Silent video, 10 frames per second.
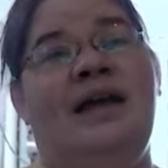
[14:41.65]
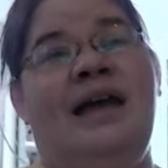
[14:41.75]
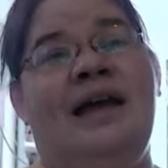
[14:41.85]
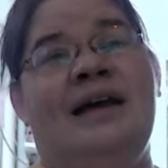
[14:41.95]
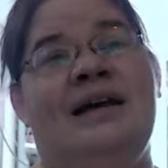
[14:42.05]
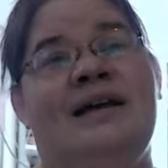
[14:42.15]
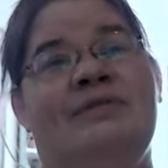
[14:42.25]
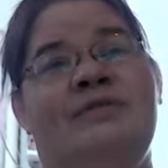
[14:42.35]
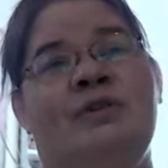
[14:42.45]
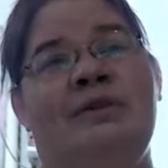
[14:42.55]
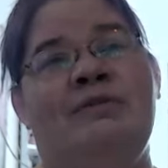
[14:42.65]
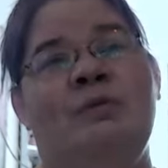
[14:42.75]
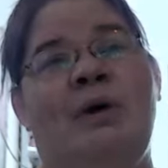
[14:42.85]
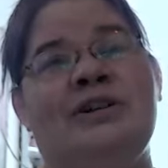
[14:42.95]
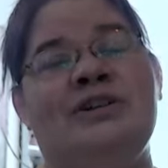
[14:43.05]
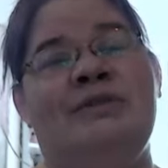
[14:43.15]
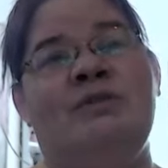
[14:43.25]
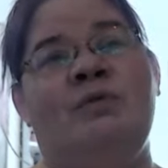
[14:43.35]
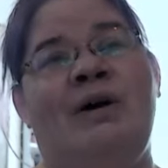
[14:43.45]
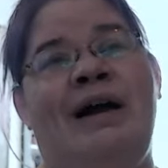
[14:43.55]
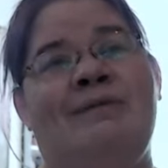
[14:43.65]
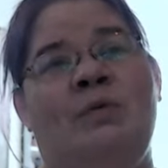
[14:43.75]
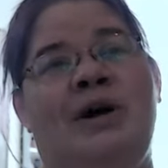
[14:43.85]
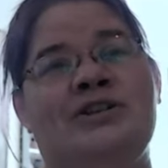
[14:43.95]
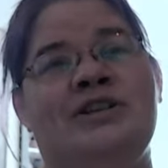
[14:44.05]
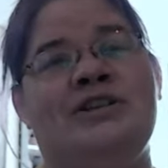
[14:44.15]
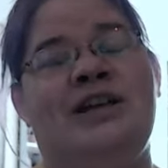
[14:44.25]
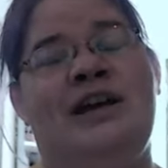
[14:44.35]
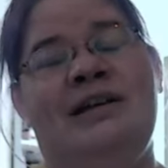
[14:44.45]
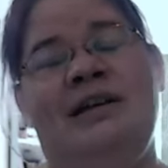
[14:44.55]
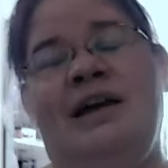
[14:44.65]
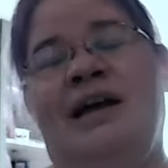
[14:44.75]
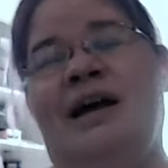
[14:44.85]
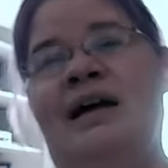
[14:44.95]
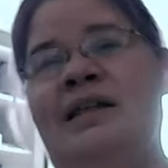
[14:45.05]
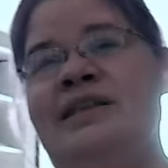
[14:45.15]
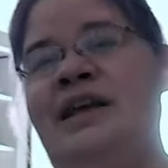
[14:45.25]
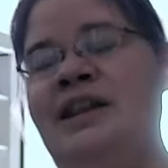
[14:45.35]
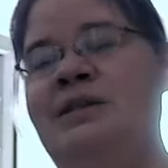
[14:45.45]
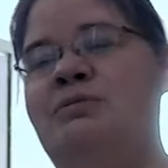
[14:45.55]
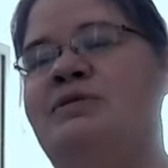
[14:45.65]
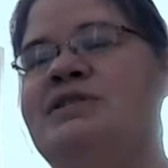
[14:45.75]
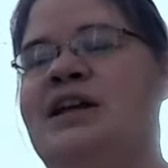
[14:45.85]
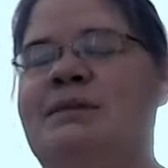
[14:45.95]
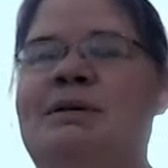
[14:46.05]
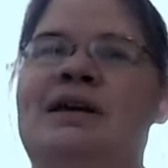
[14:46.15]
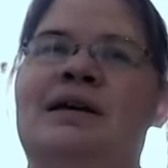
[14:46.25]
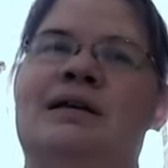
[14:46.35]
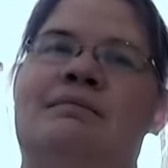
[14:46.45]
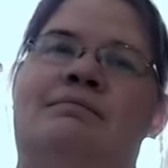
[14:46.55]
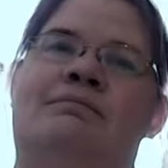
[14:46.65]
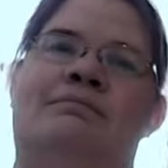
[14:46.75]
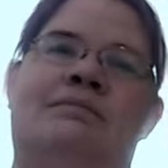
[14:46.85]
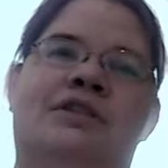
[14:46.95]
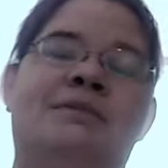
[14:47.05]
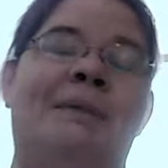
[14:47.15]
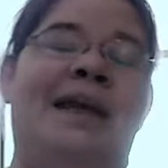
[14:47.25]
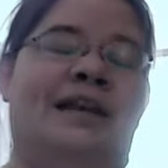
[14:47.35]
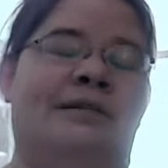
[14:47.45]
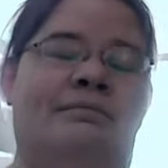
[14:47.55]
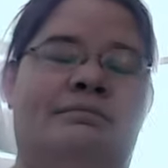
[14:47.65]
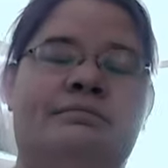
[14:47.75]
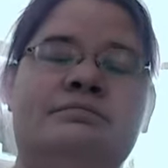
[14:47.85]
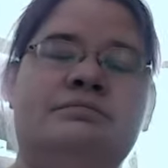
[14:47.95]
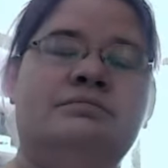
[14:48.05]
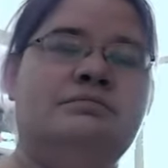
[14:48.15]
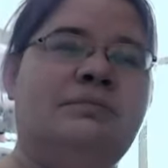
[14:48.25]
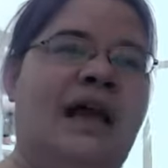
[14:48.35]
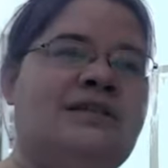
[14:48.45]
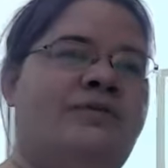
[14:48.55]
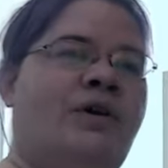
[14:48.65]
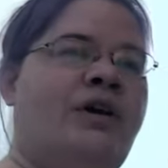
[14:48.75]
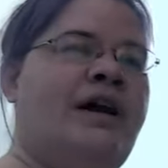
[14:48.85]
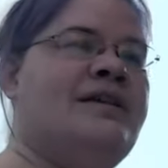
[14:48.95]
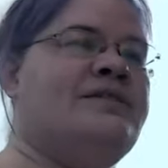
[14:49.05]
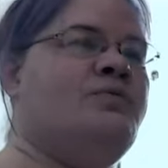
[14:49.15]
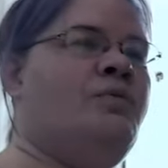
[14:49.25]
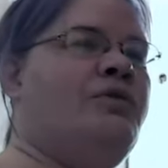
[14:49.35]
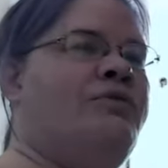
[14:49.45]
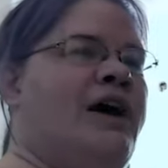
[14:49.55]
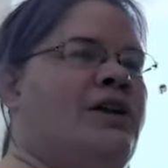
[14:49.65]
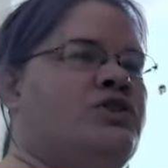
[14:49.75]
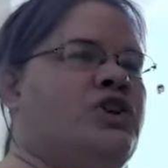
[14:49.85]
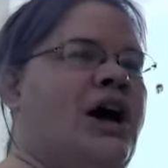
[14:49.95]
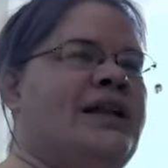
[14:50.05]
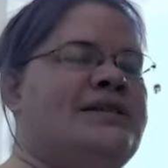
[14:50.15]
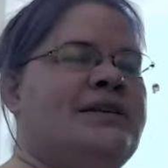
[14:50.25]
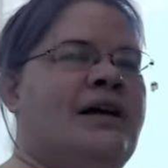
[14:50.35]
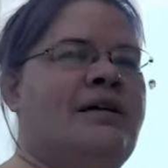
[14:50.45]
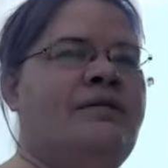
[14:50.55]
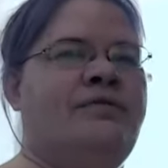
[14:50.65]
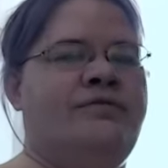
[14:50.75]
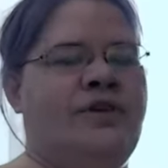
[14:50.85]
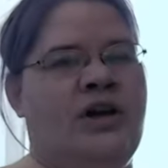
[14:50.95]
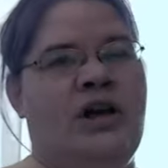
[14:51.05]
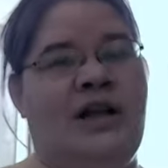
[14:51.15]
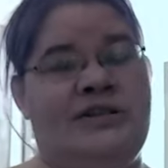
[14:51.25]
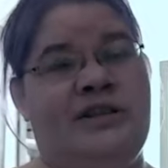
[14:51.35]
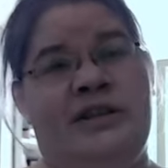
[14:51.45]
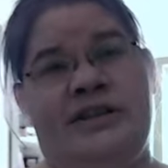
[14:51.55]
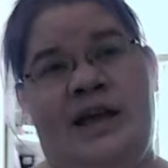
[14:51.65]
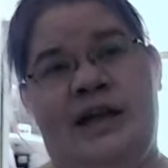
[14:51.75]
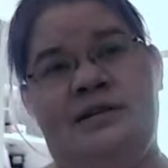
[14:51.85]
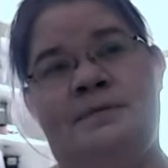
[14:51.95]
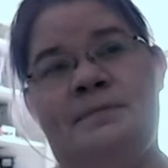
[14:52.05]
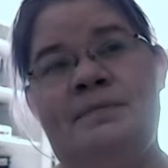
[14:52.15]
And if you if you watch if you haven't watched this yet, uh, the end of the movie is going to be debated as far as the final shots of uh, Godzilla at the end.